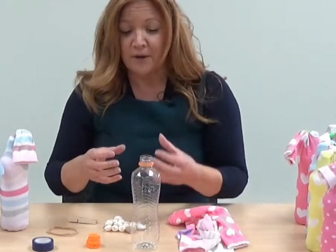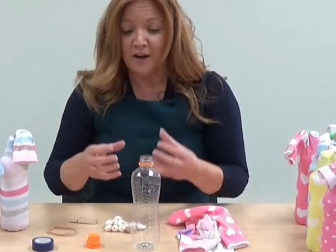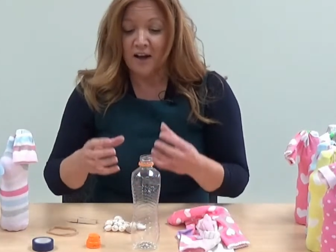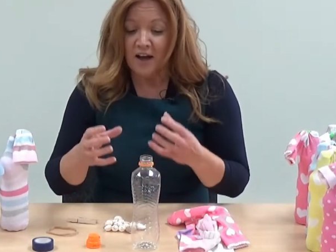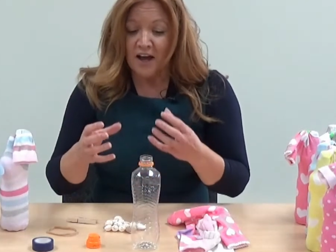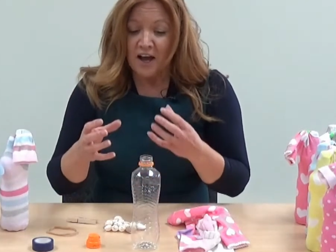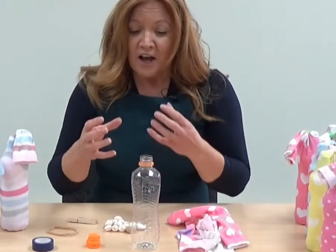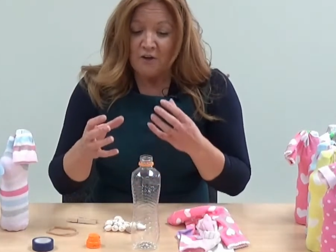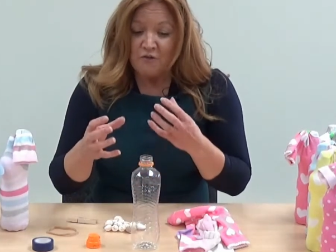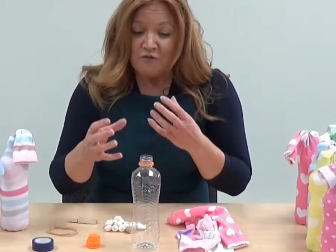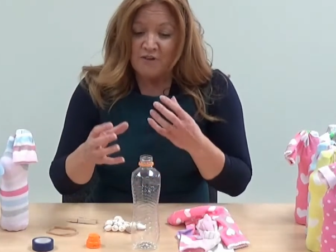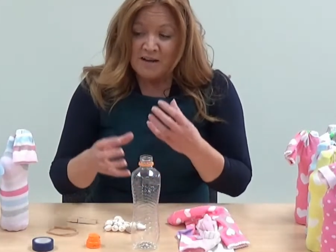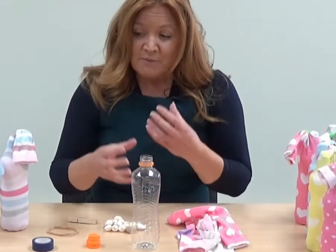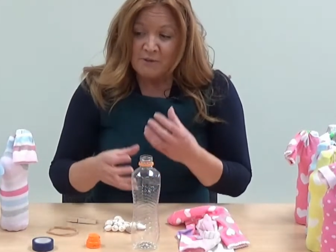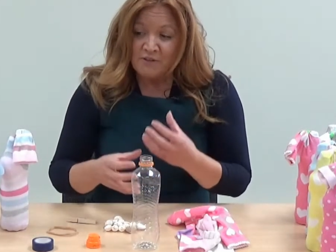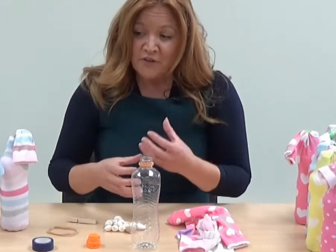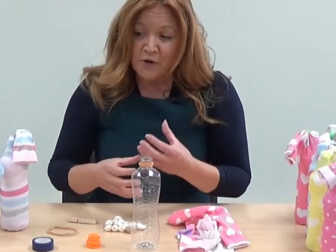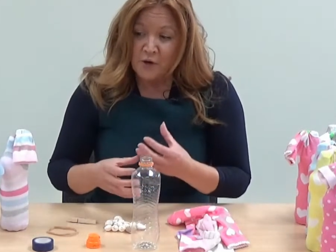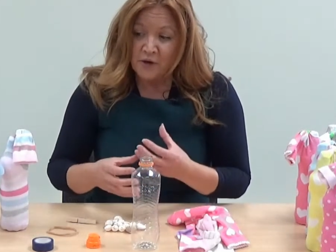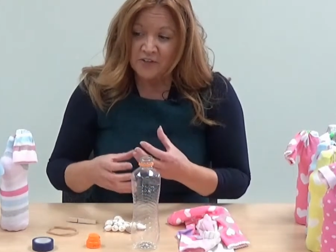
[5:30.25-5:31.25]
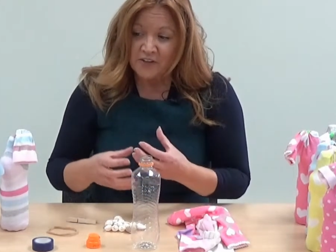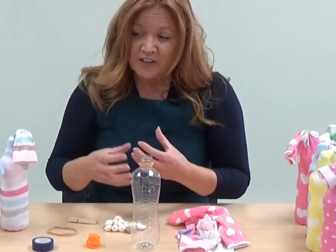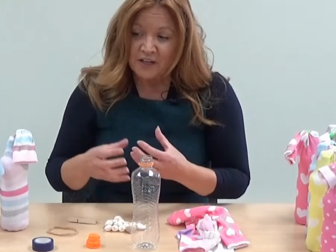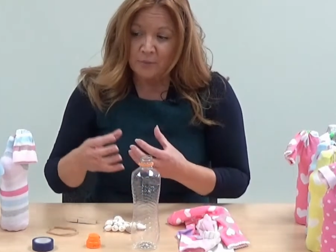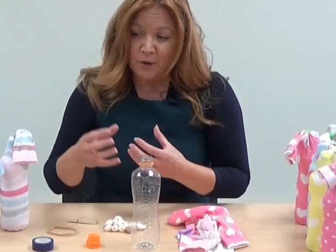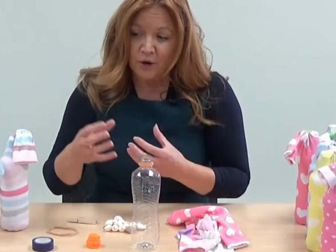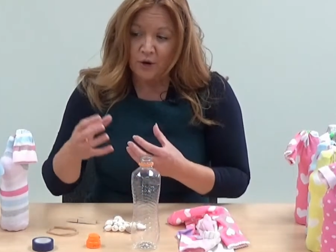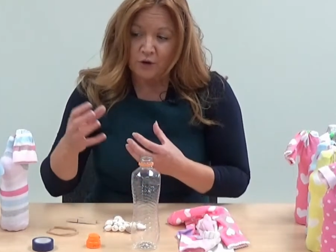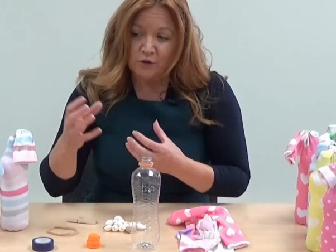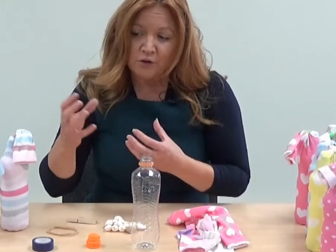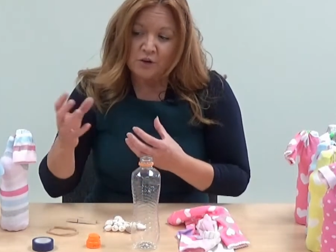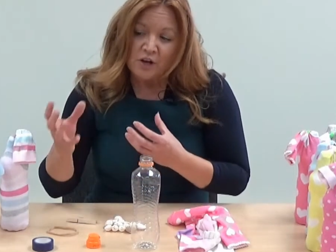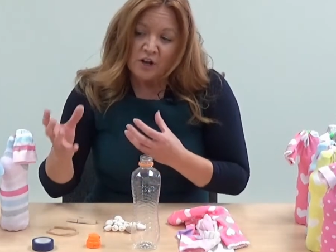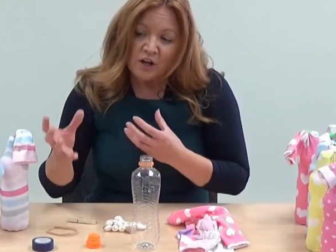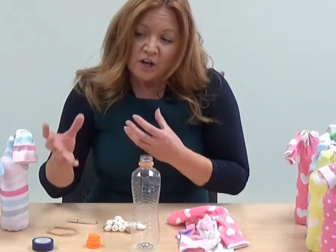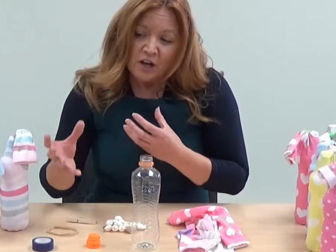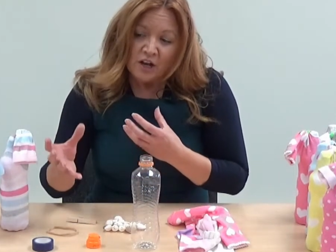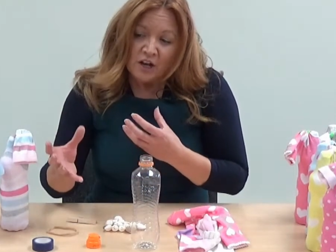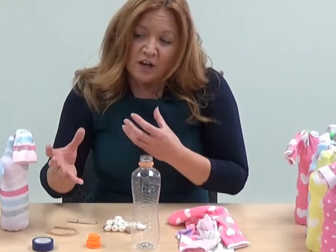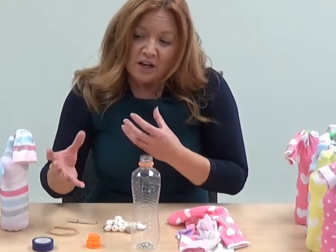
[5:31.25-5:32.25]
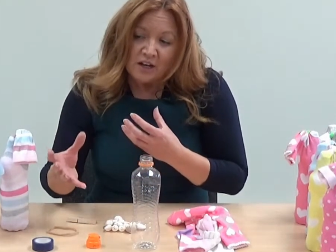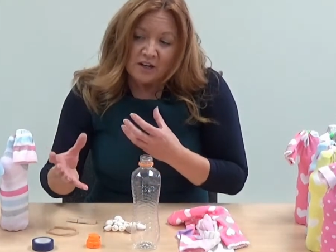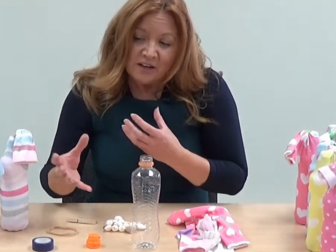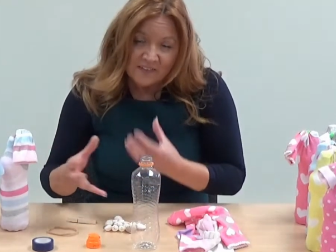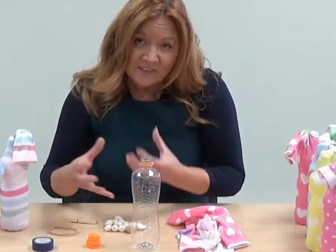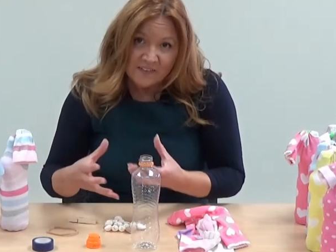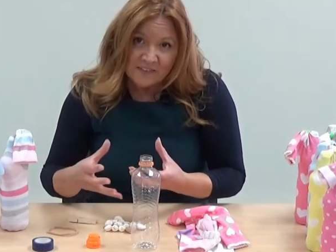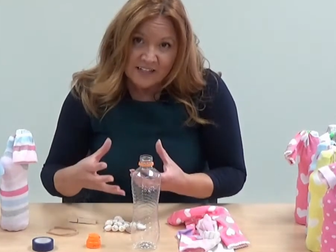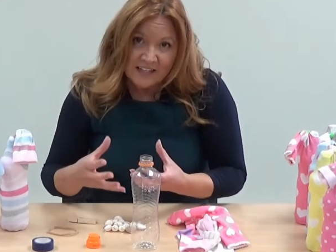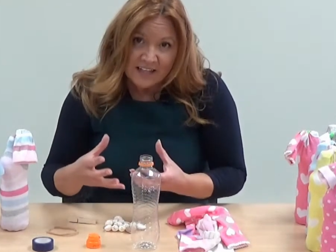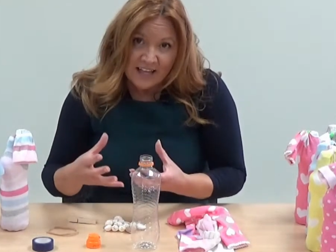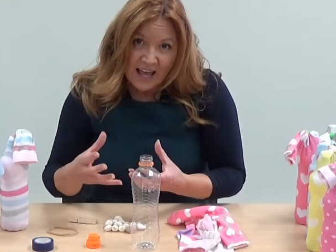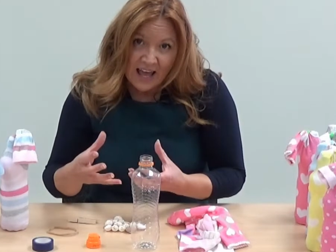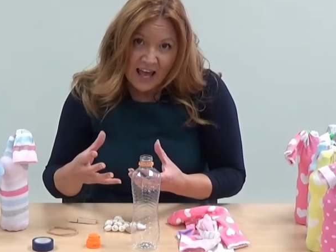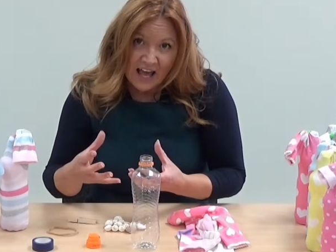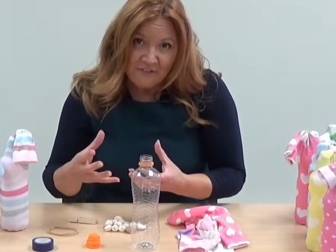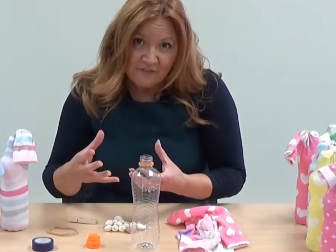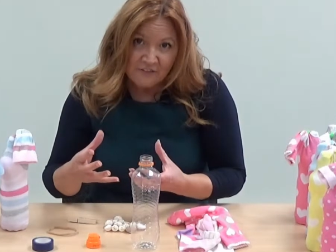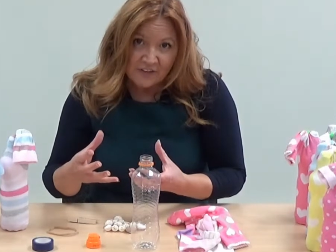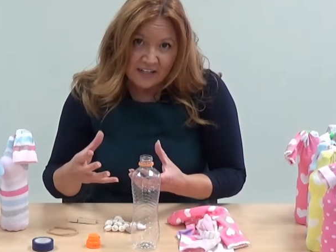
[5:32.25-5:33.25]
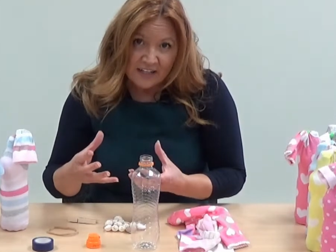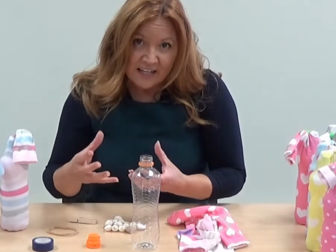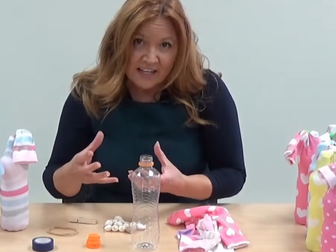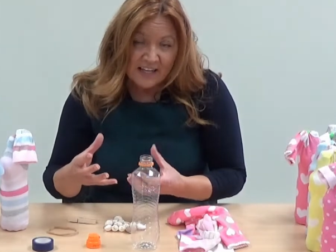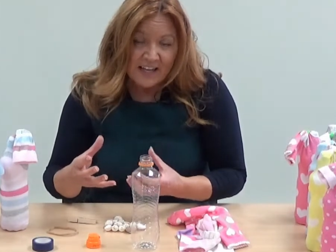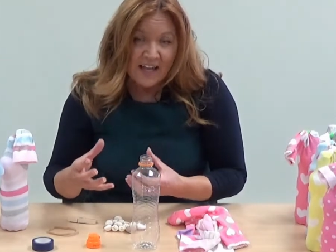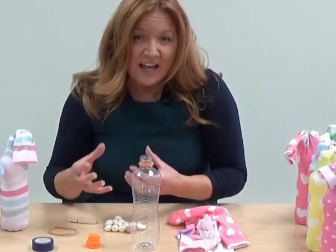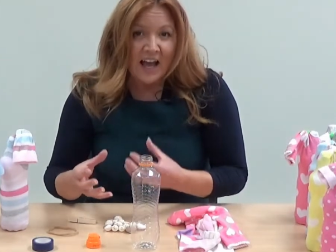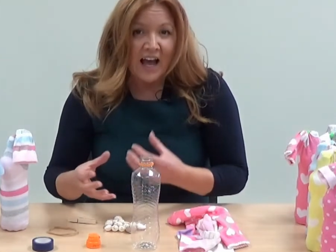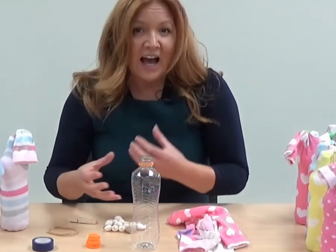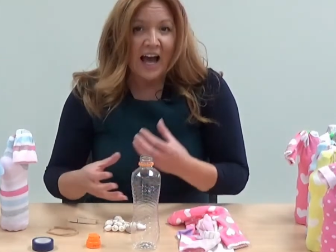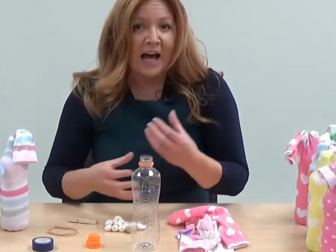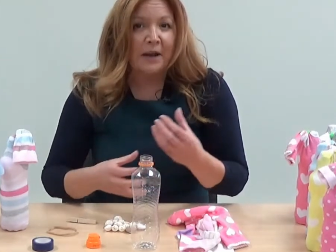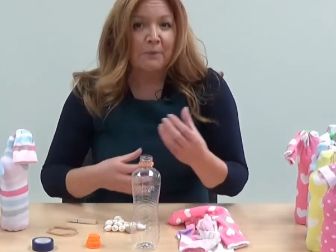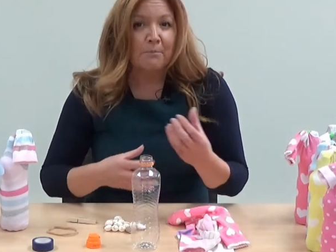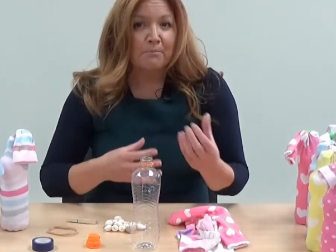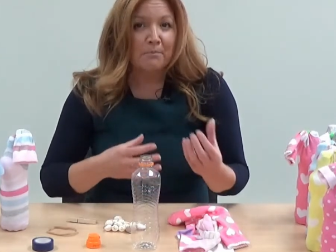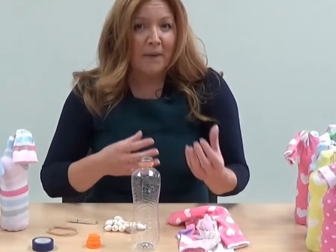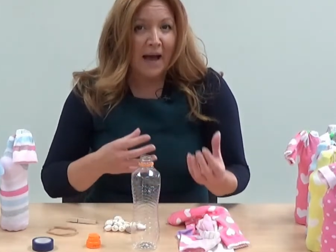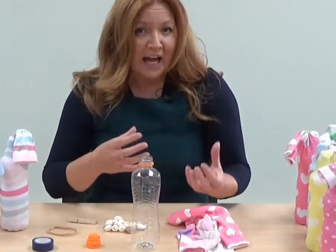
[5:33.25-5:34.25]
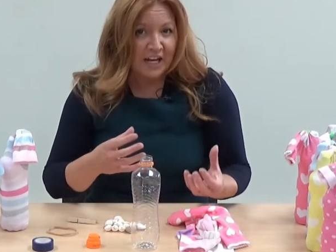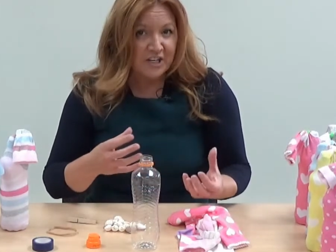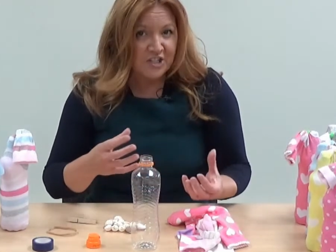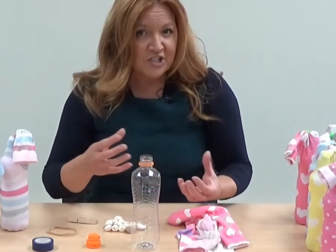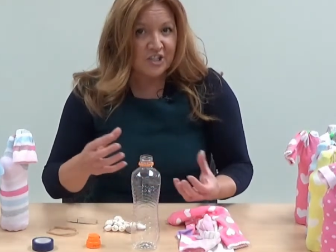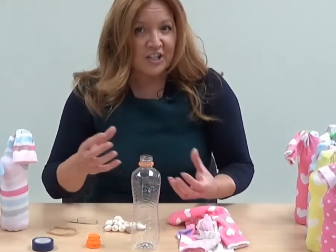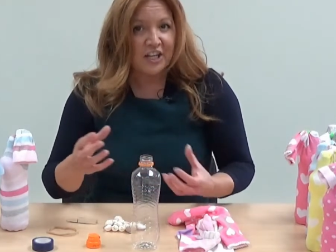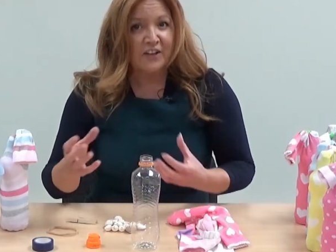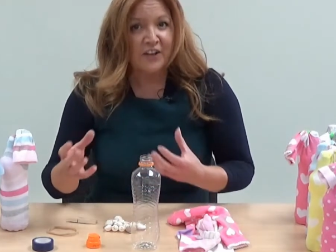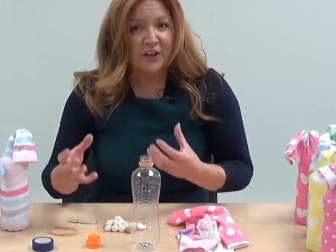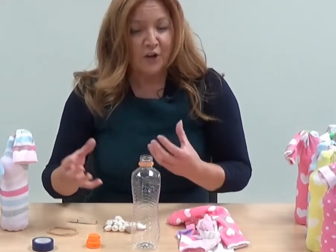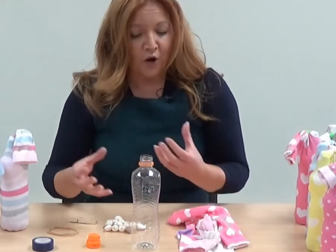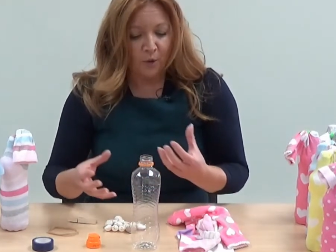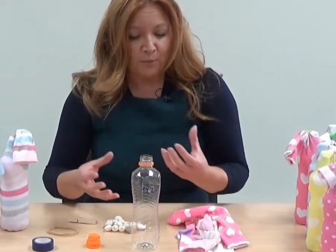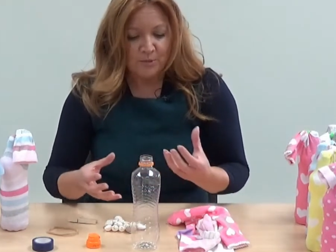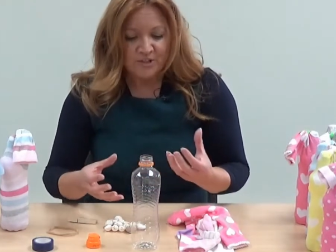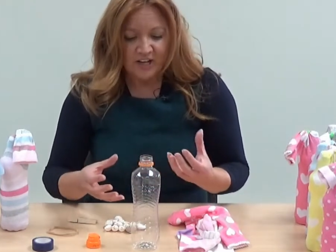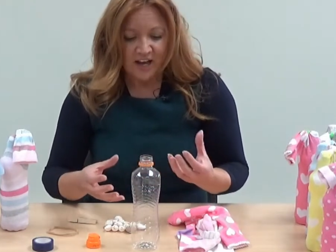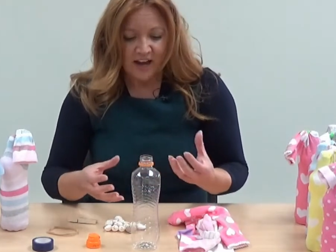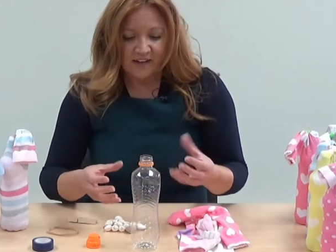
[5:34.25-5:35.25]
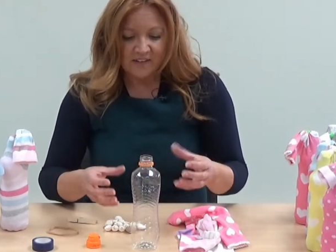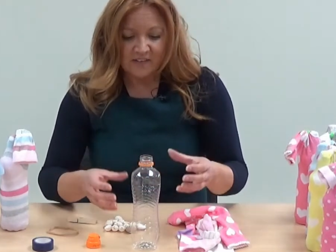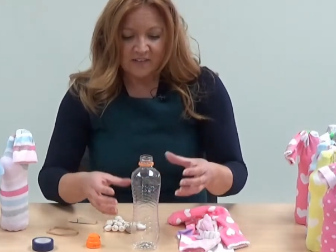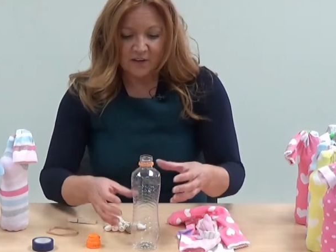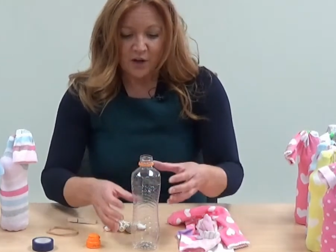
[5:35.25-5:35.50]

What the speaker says: But really we're focusing upon listening carefully and matching the objects.